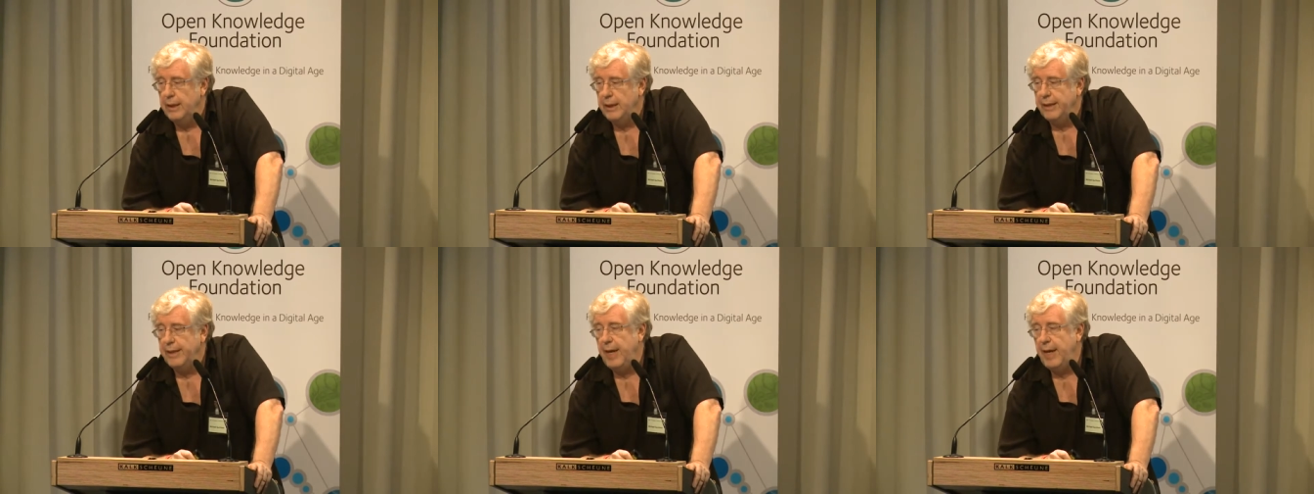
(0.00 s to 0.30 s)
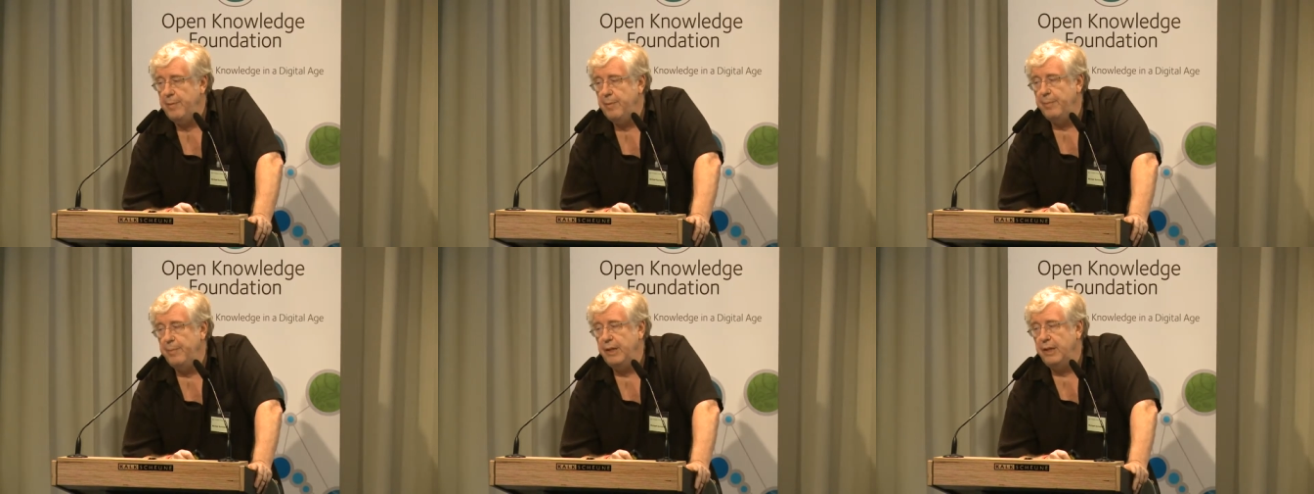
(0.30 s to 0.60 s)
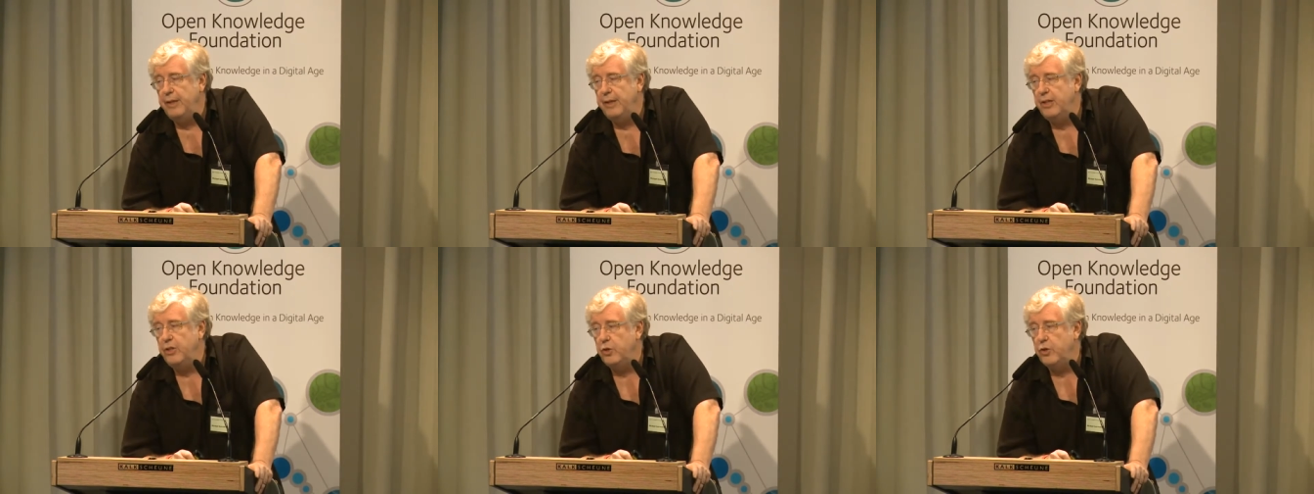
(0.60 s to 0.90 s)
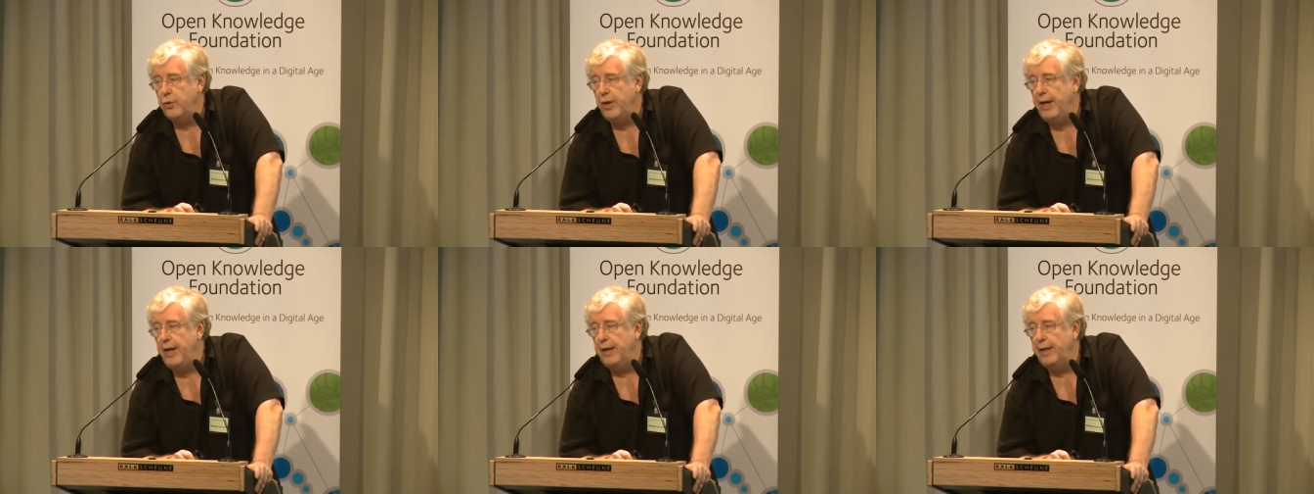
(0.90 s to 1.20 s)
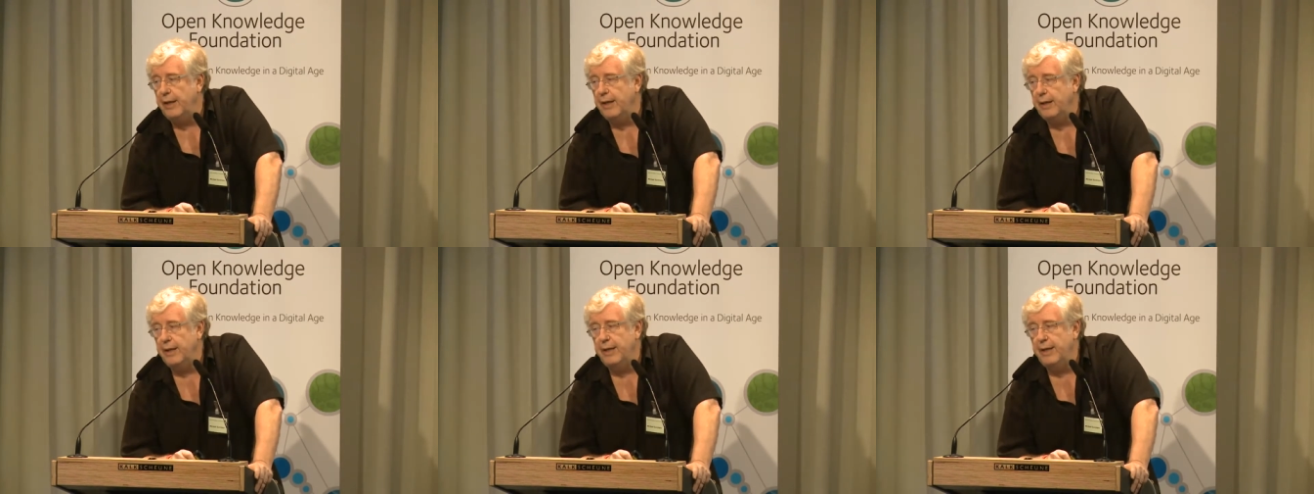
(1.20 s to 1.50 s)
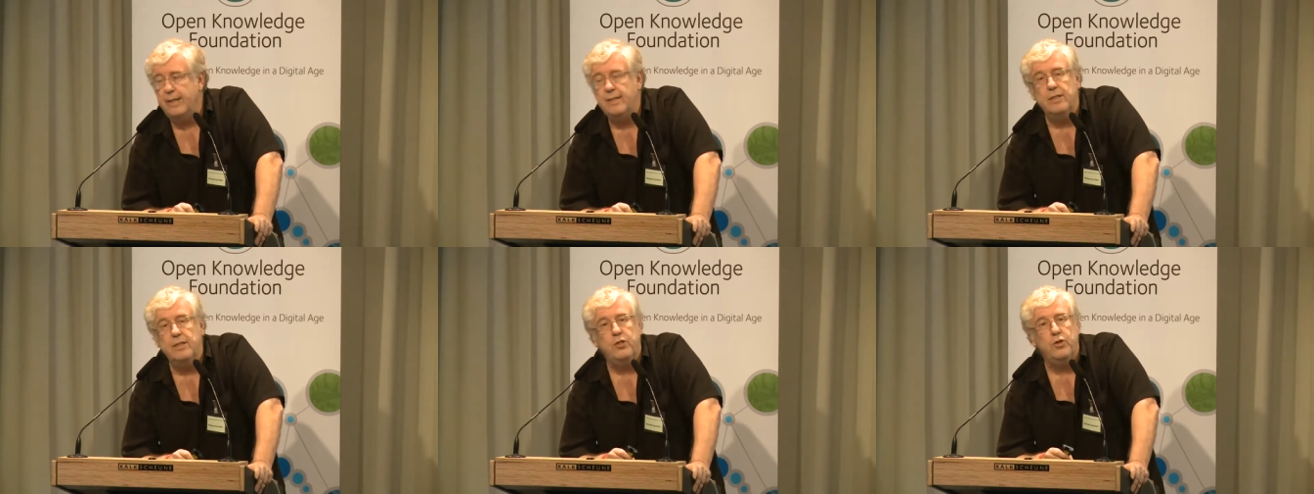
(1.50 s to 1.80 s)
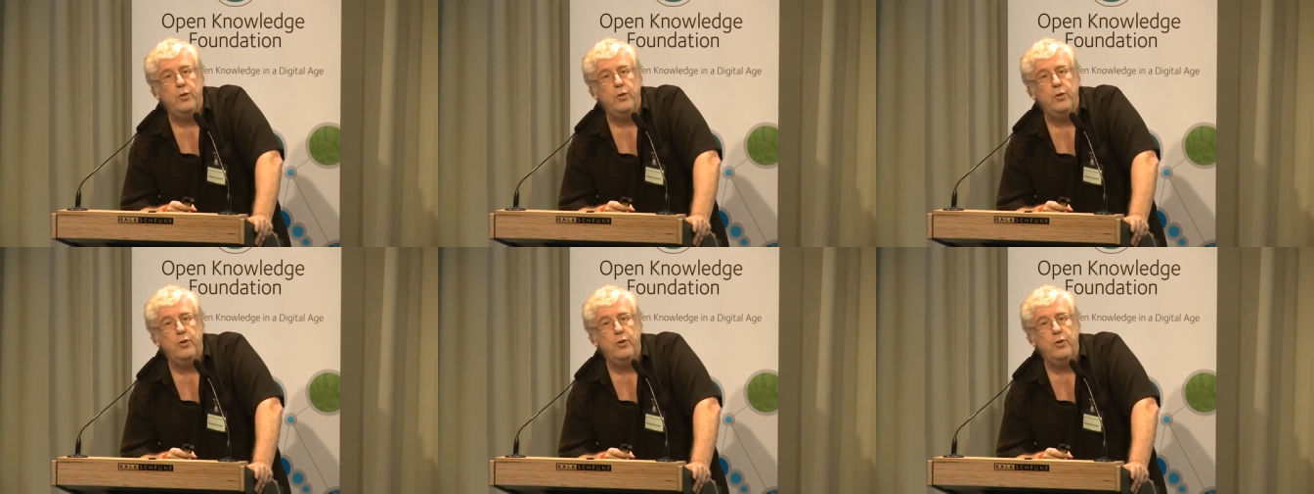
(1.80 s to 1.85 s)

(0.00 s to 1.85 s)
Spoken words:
Capability and training. Is there